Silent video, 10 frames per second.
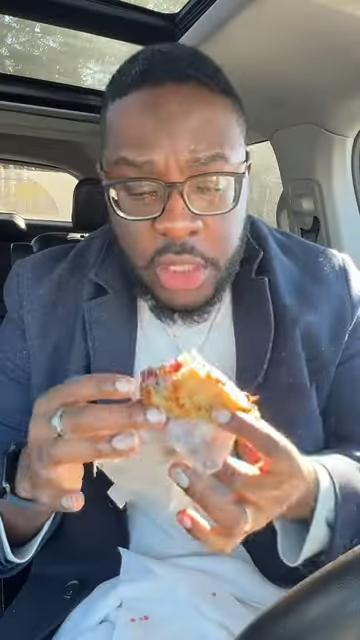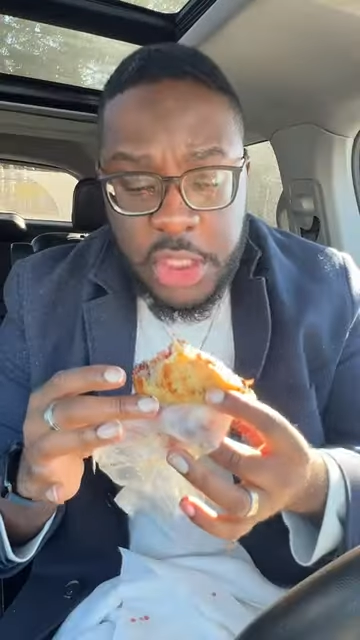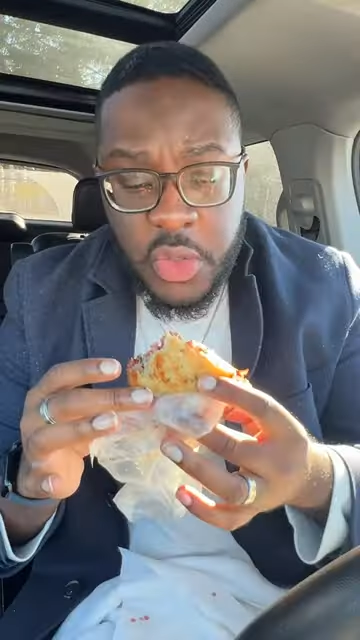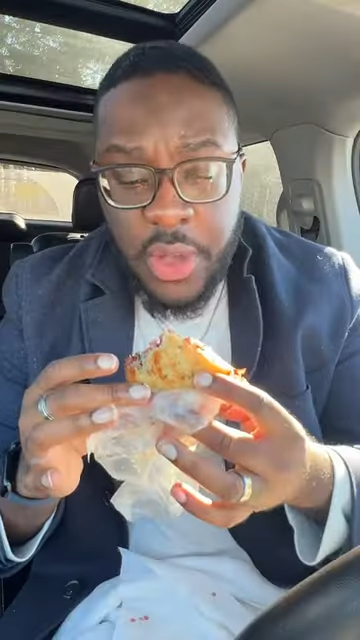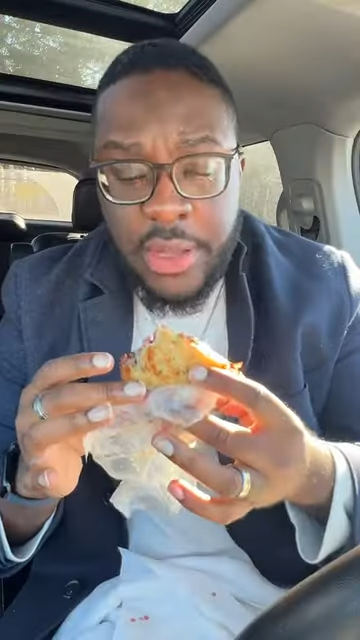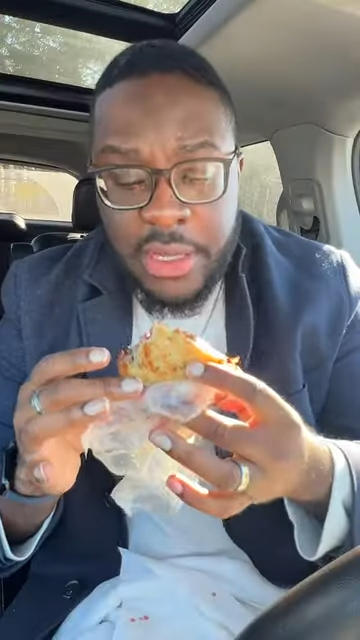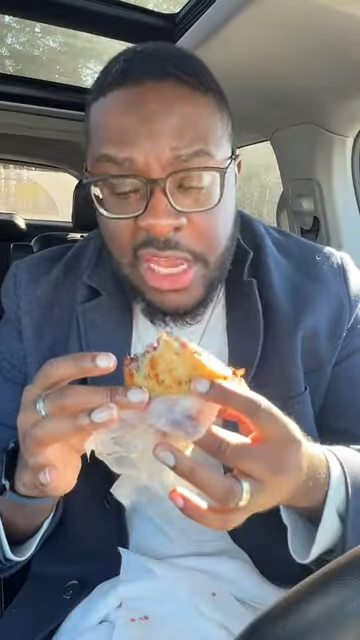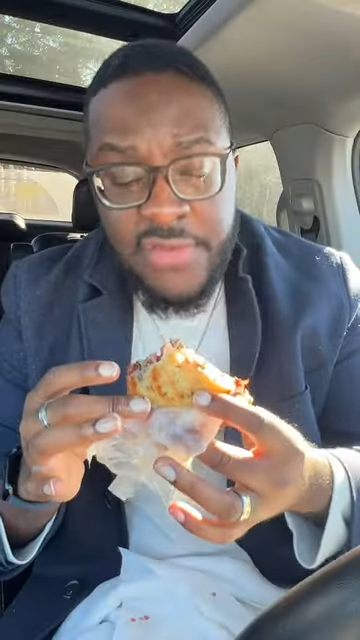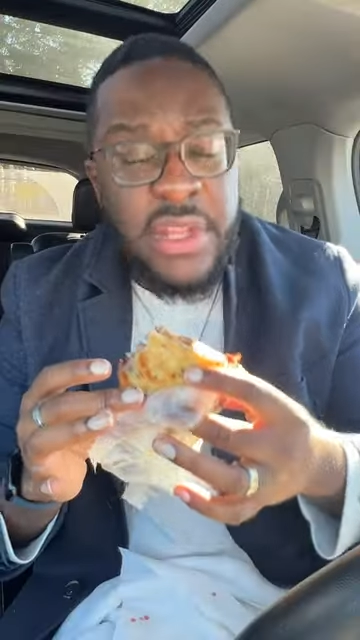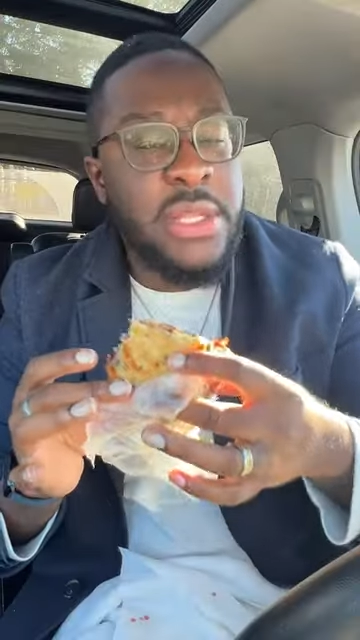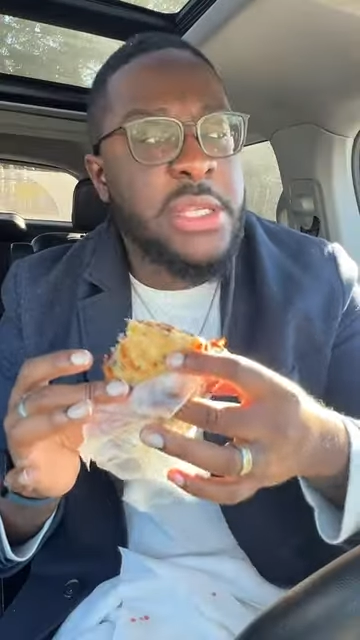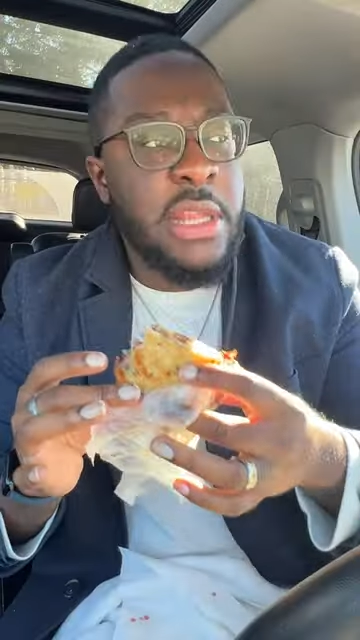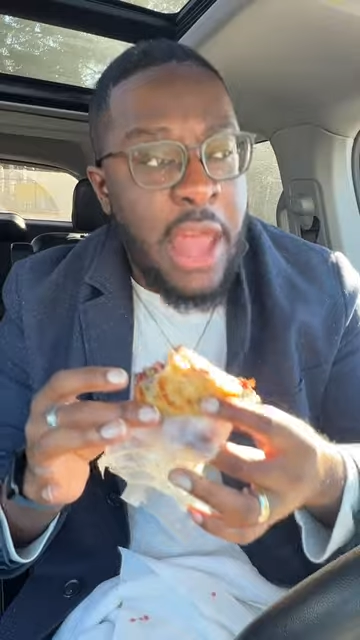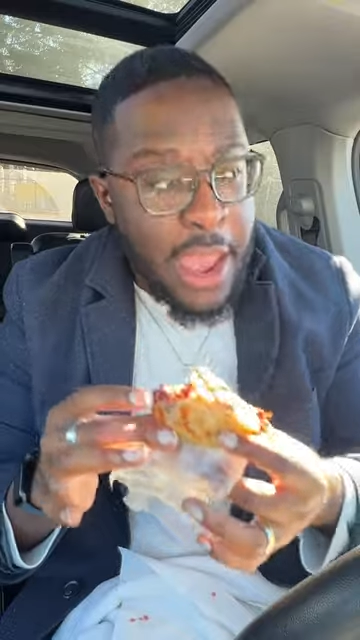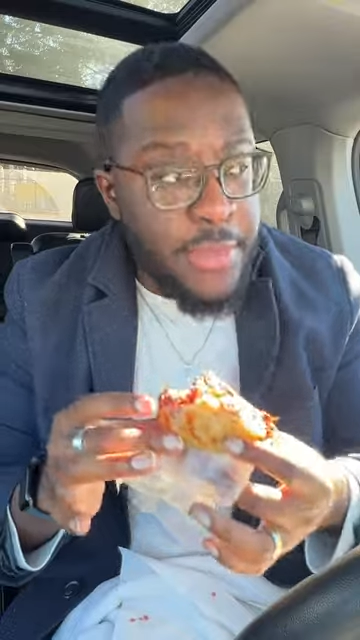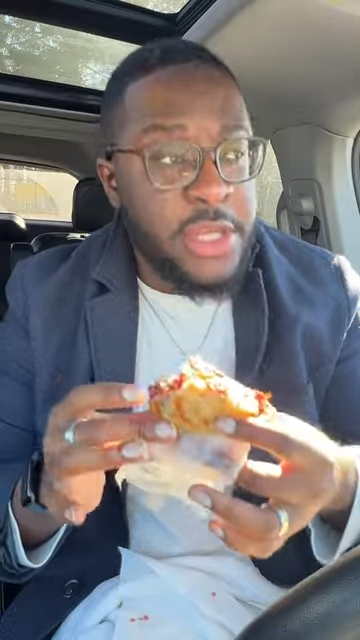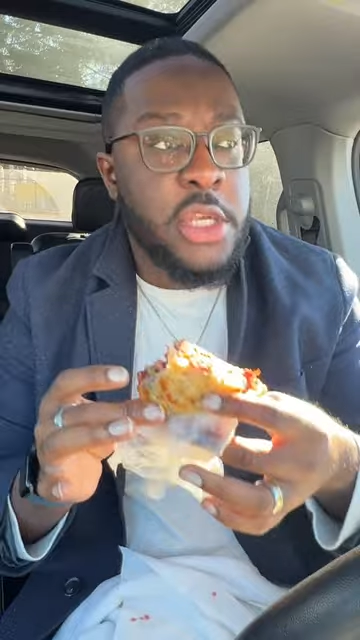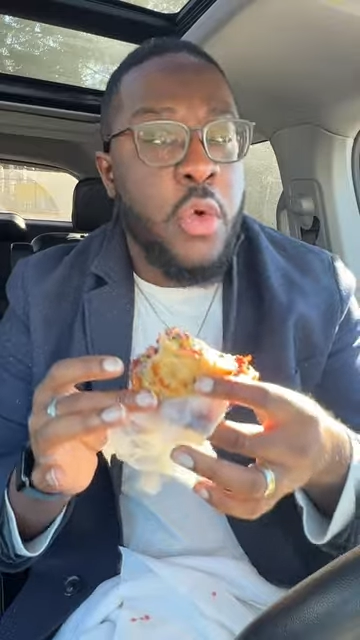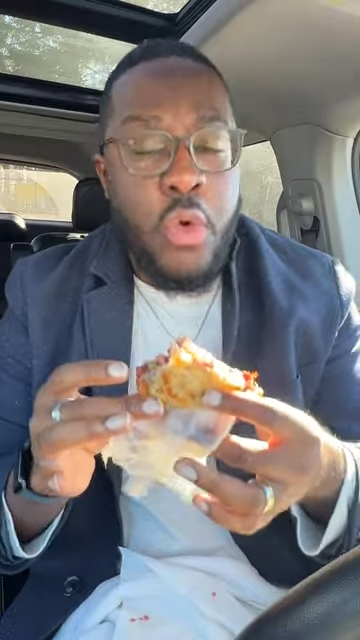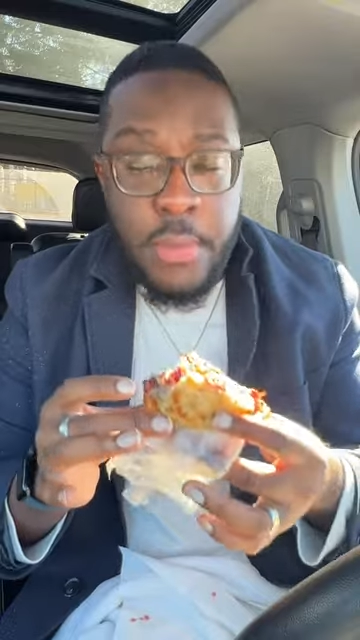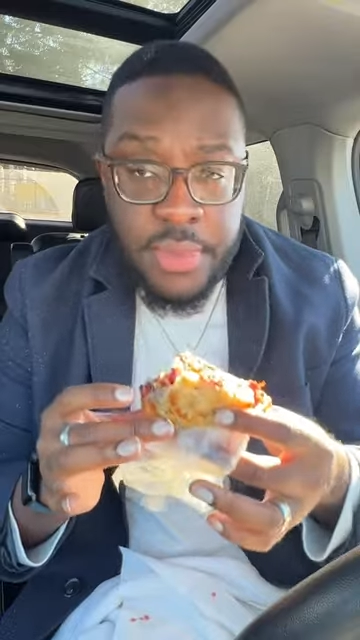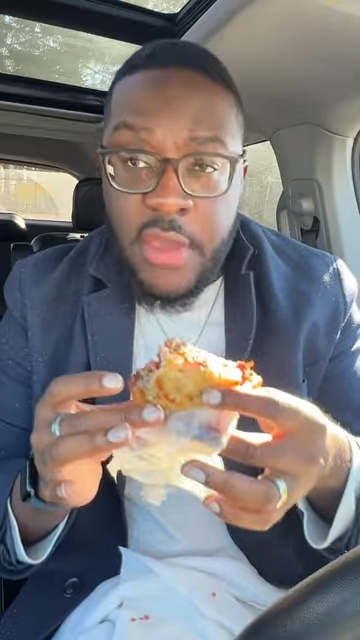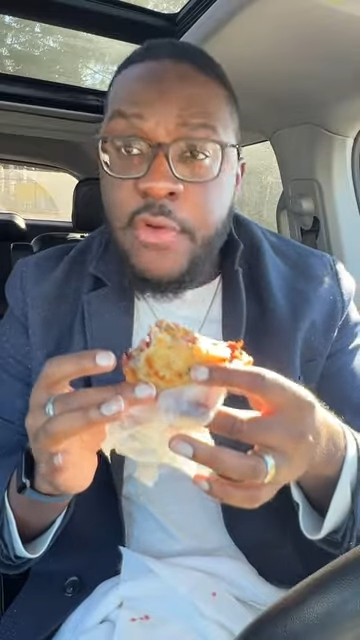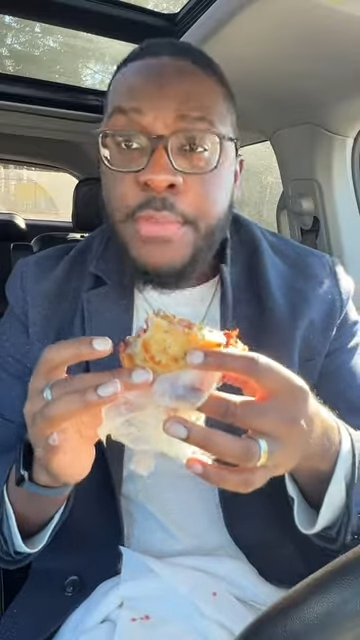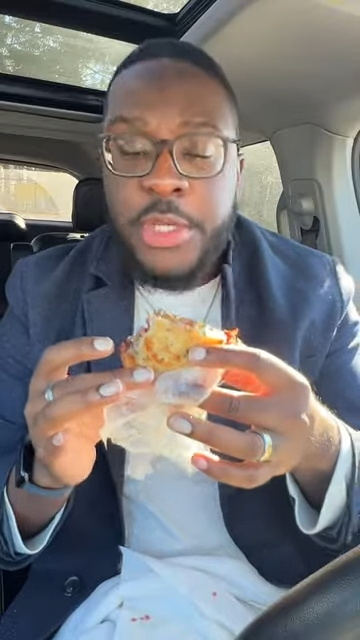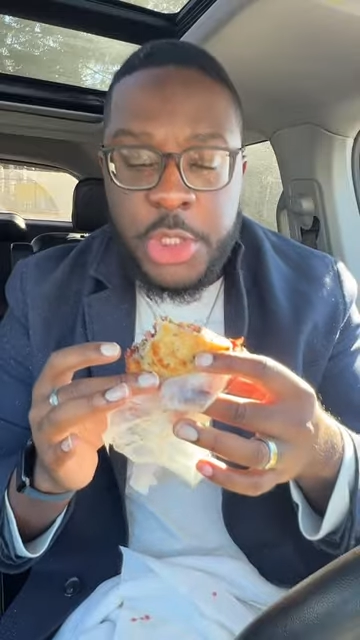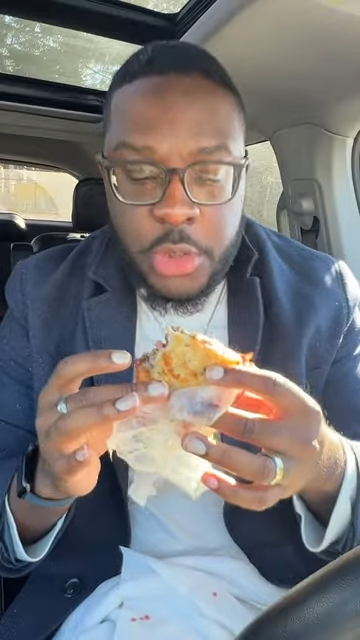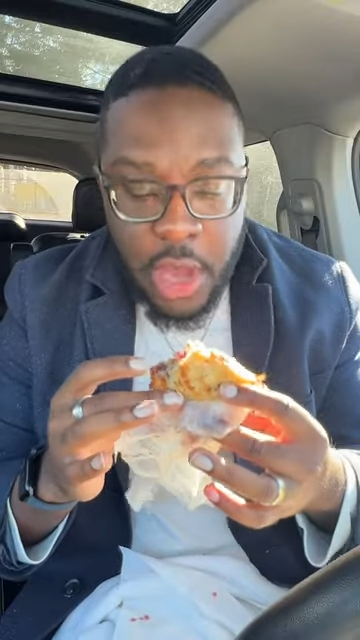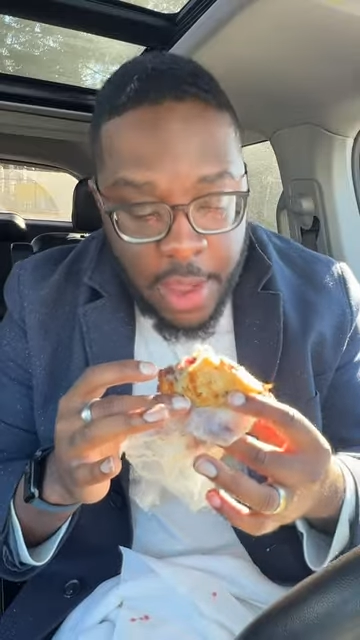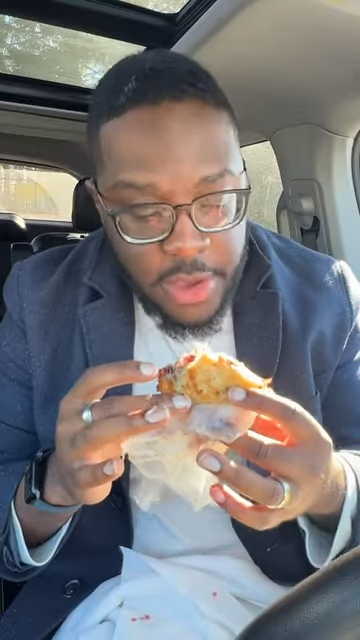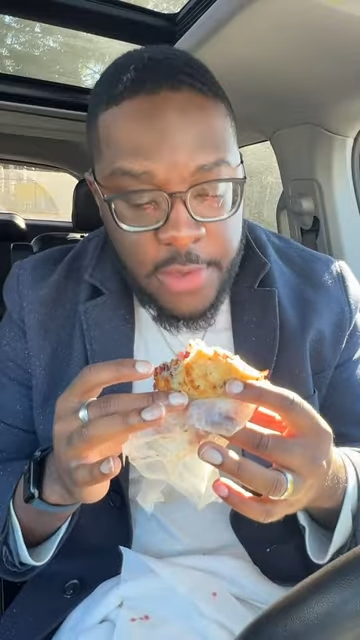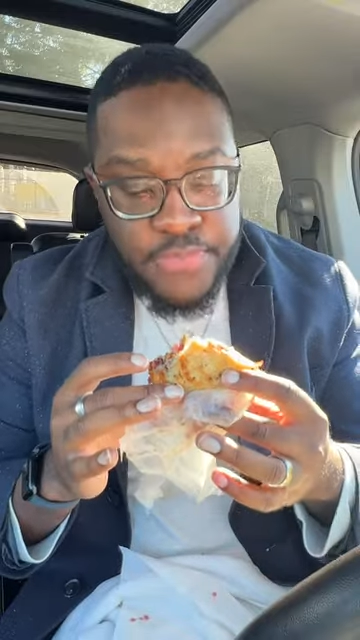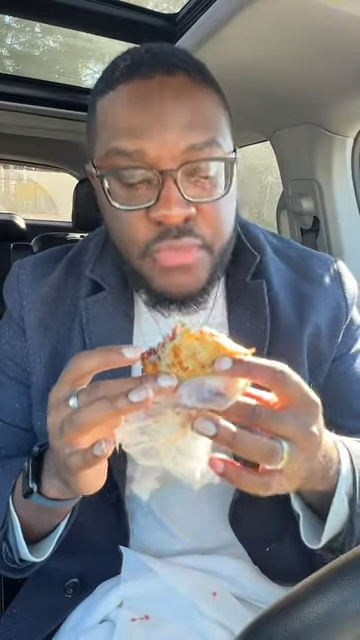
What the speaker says: Get you a Cleveland Slyman's corned beef or pastrami,